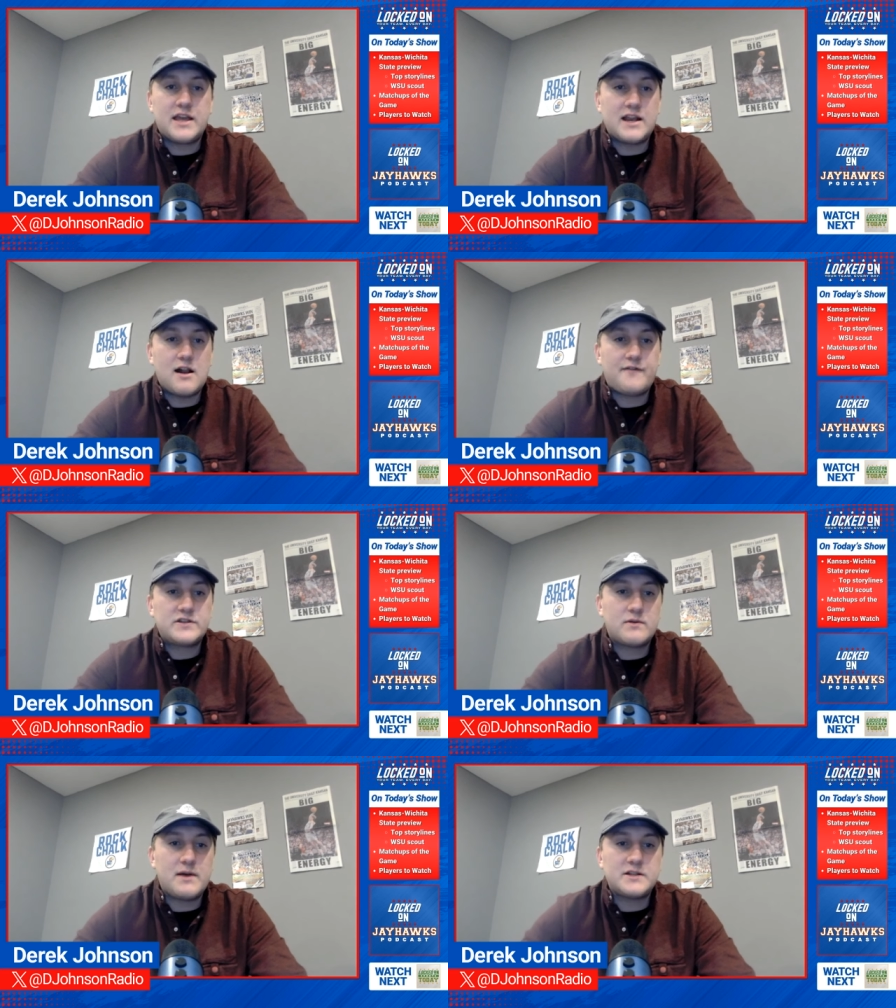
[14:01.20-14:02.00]
getting
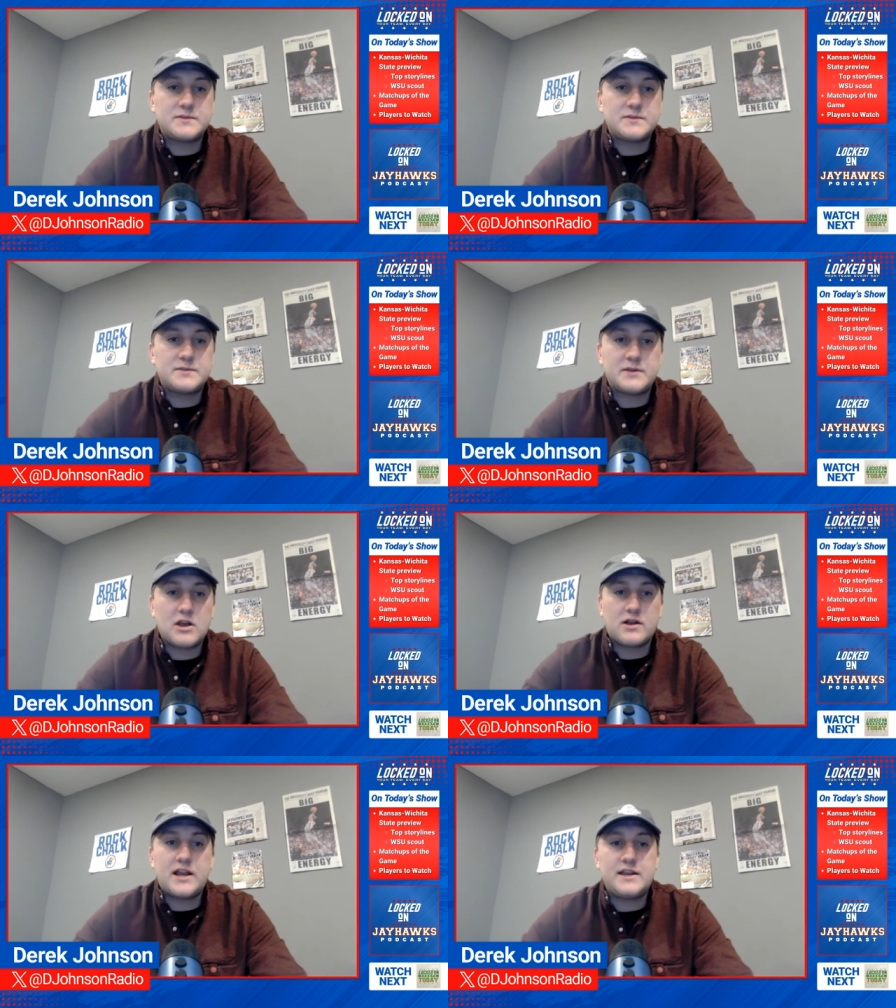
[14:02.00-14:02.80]
offensive rebounds, but they are
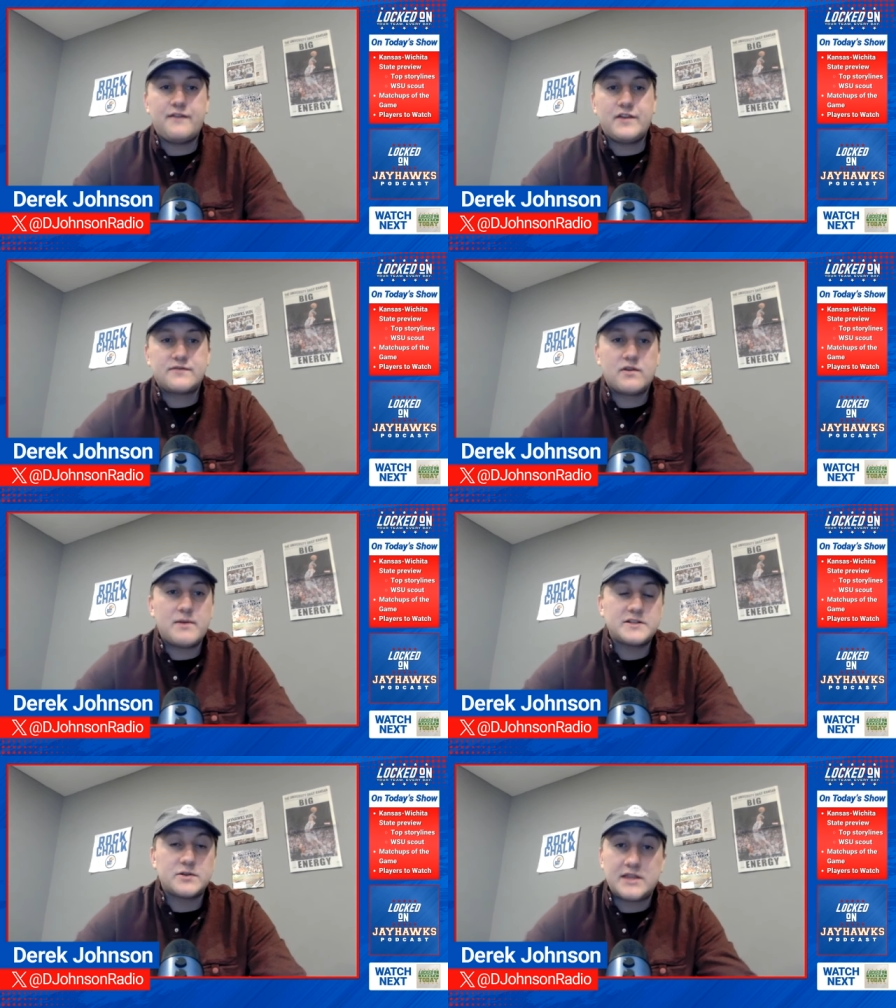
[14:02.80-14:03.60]
getting defensive
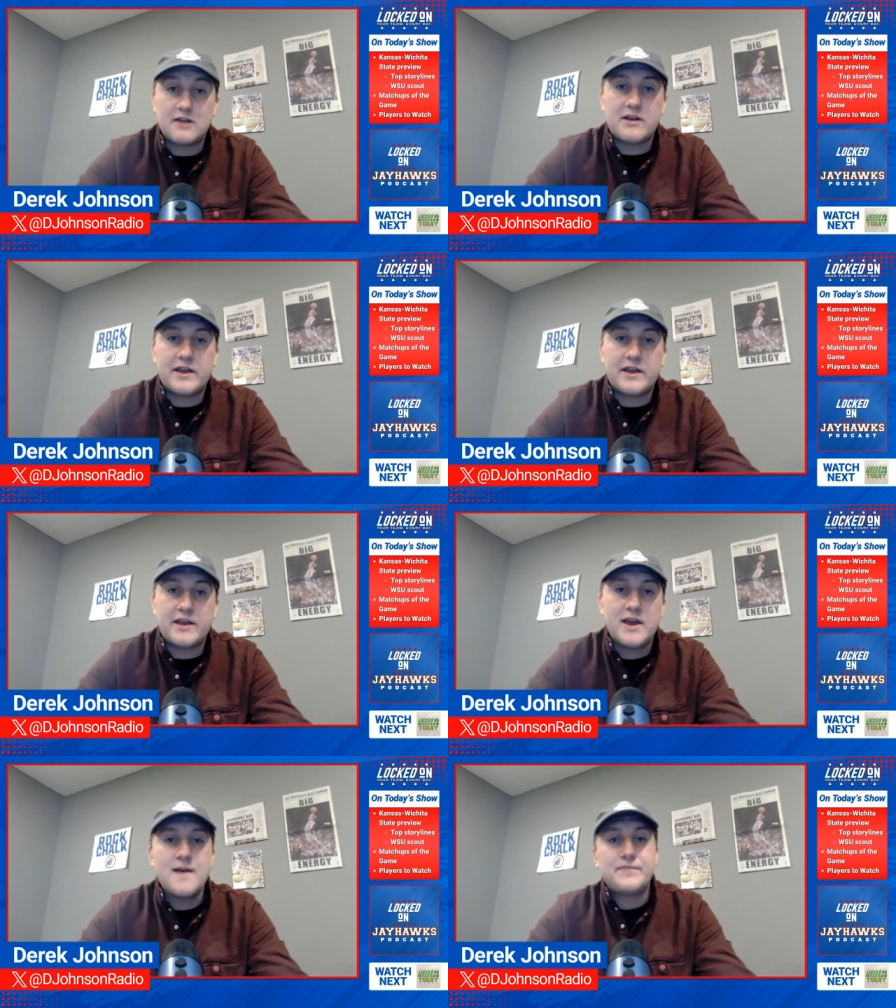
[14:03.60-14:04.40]
rebounds. So in theory,
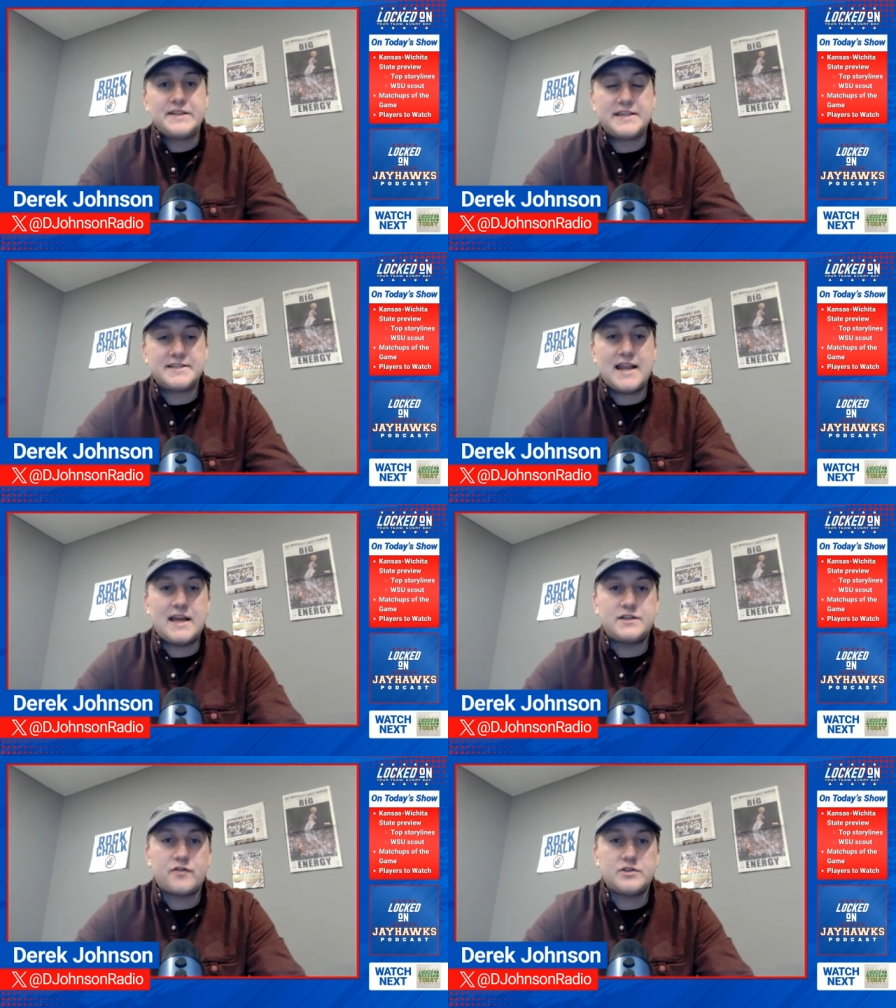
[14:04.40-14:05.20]
this is an
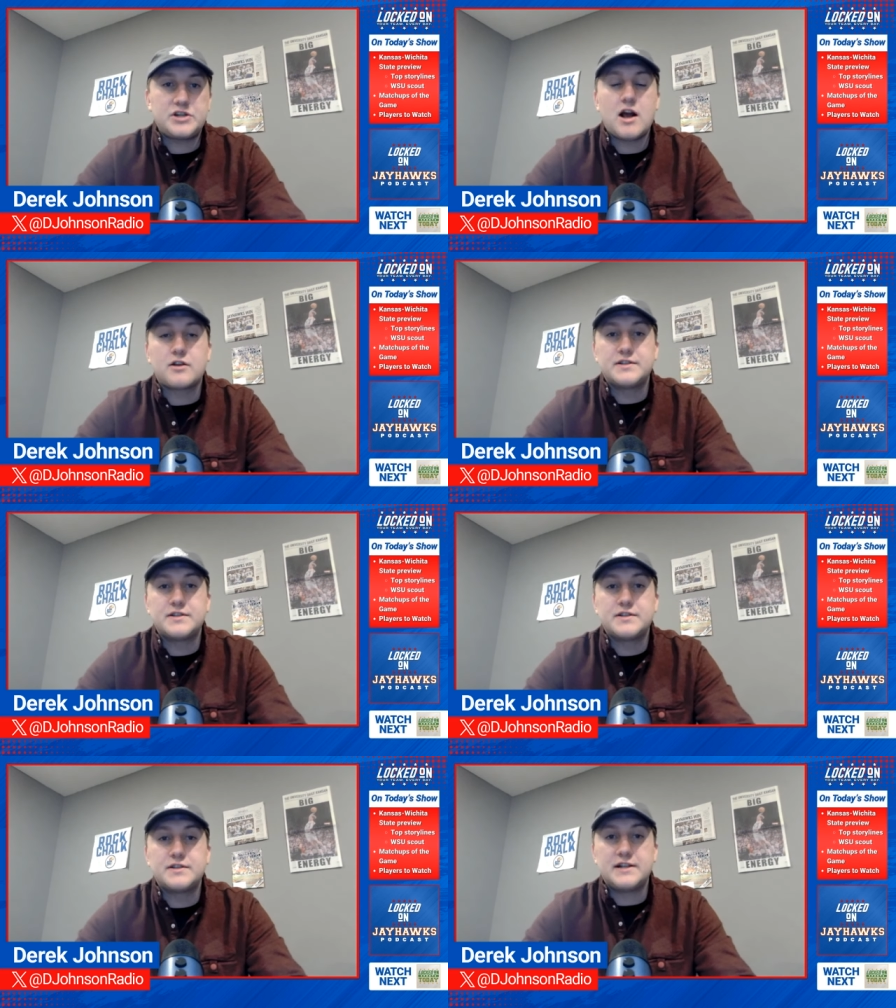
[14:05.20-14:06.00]
edge for the
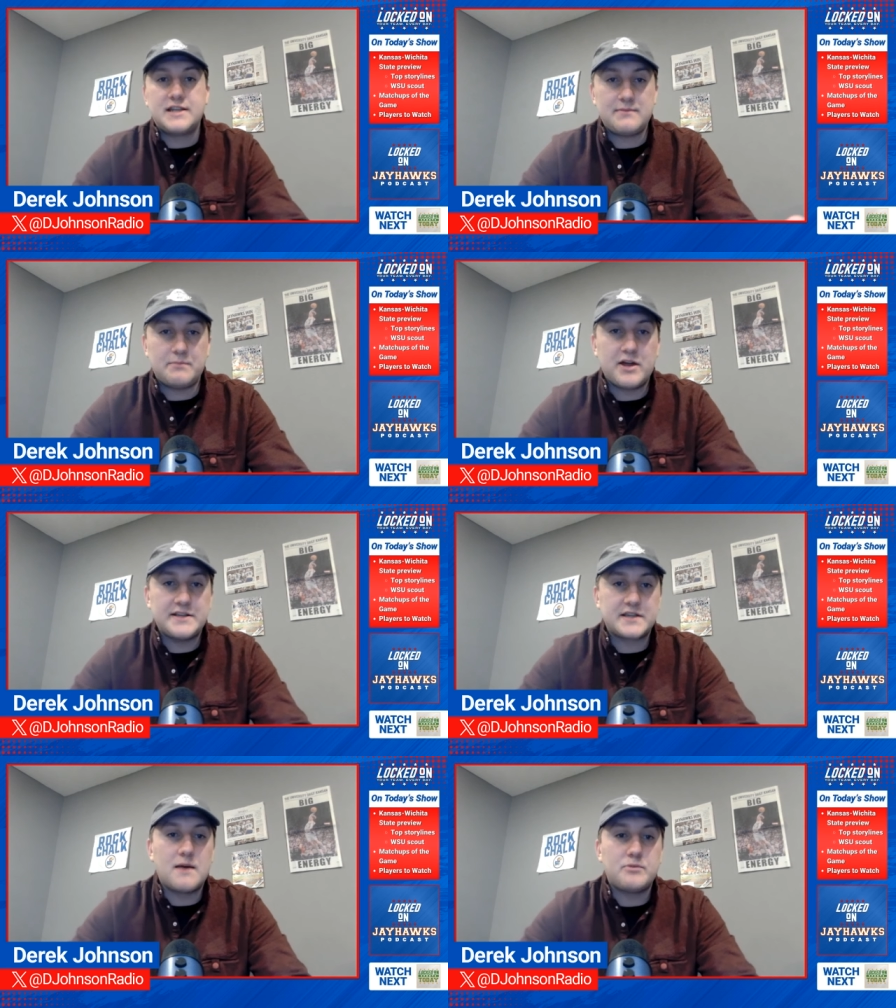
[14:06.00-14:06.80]
Shockers and a team that
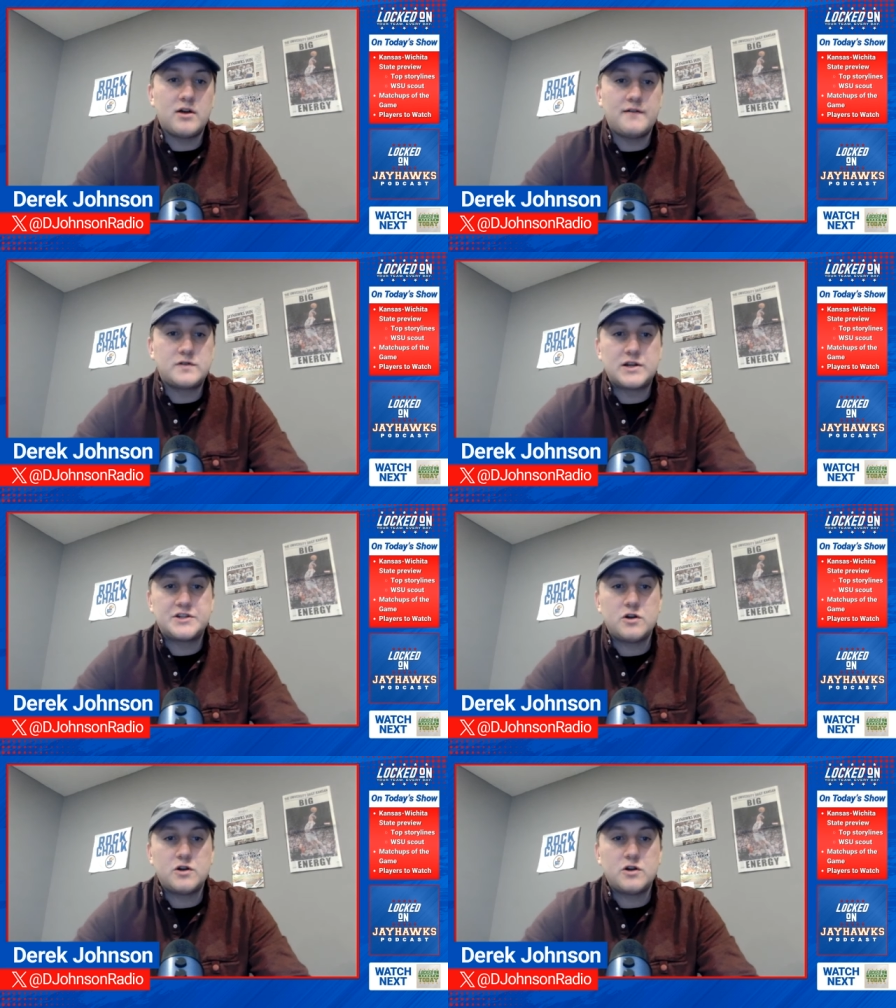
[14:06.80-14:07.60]
plays a couple of
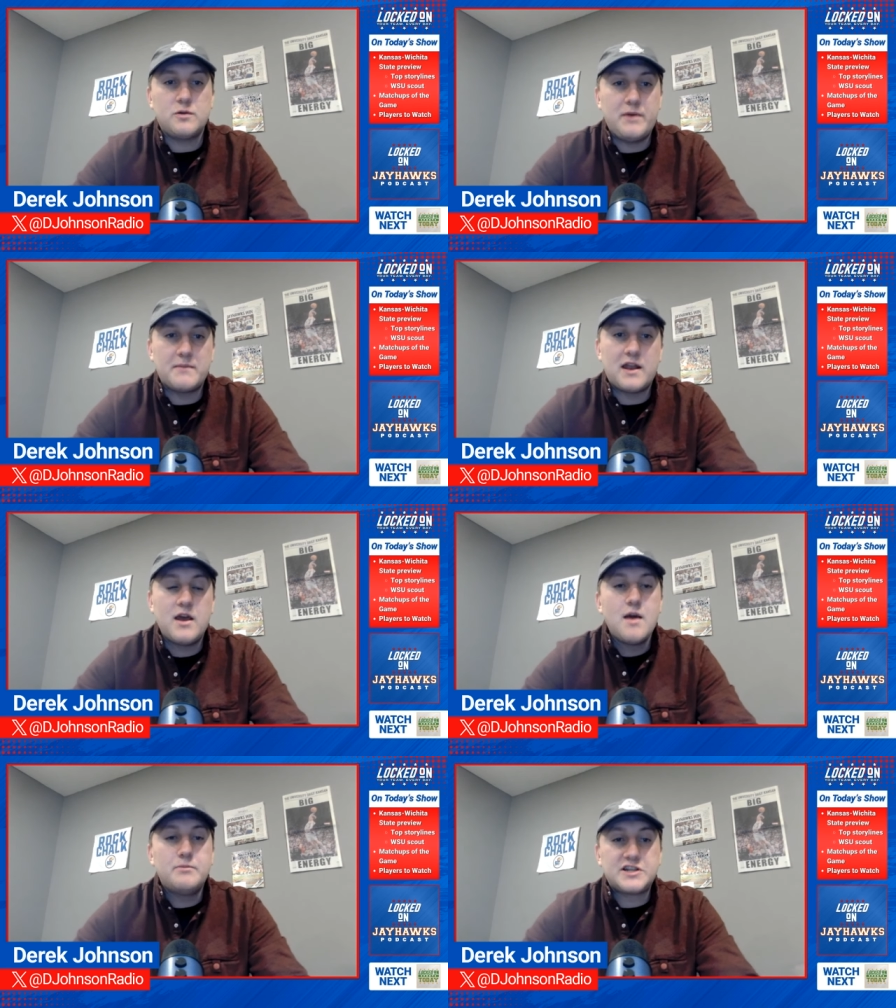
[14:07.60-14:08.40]
traditional big men.
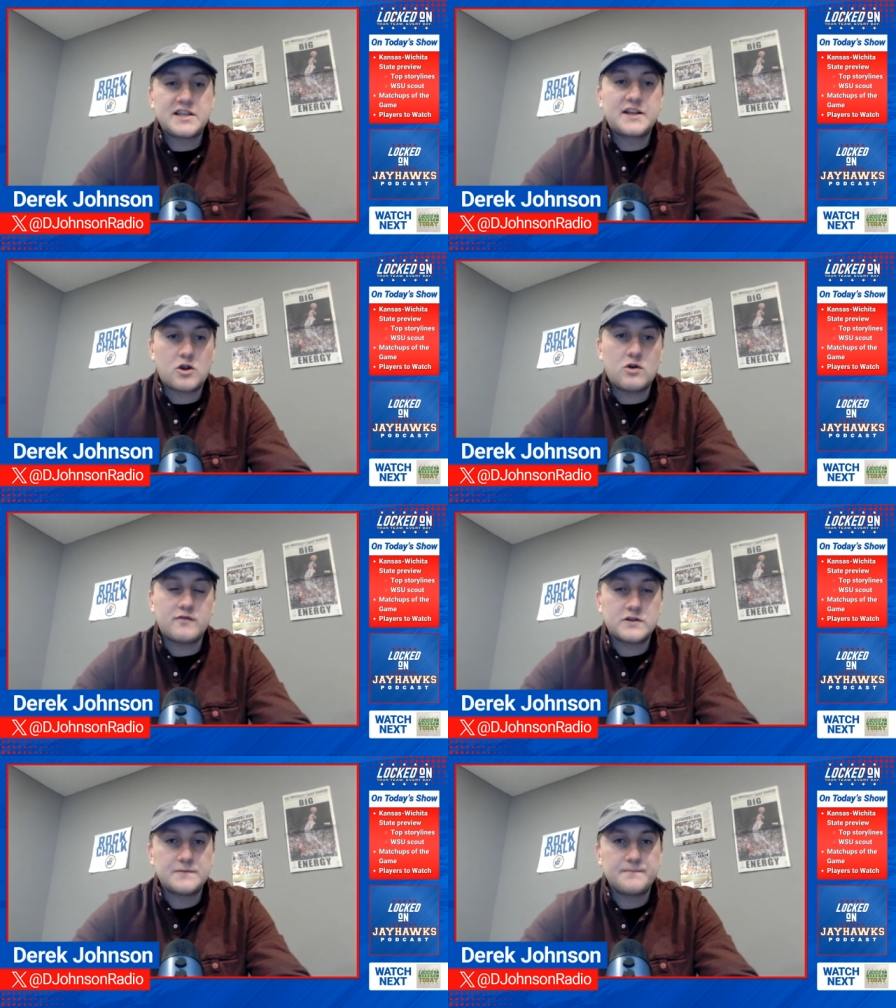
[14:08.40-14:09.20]
But just like
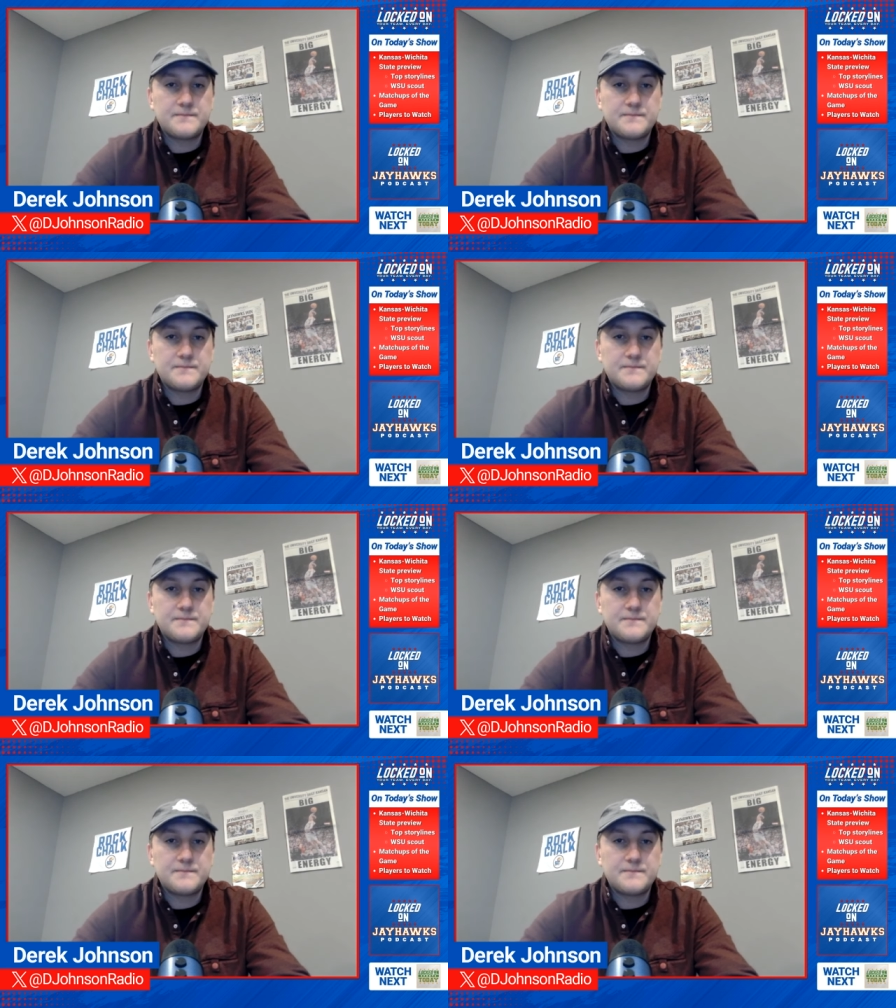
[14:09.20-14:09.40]
turnovers,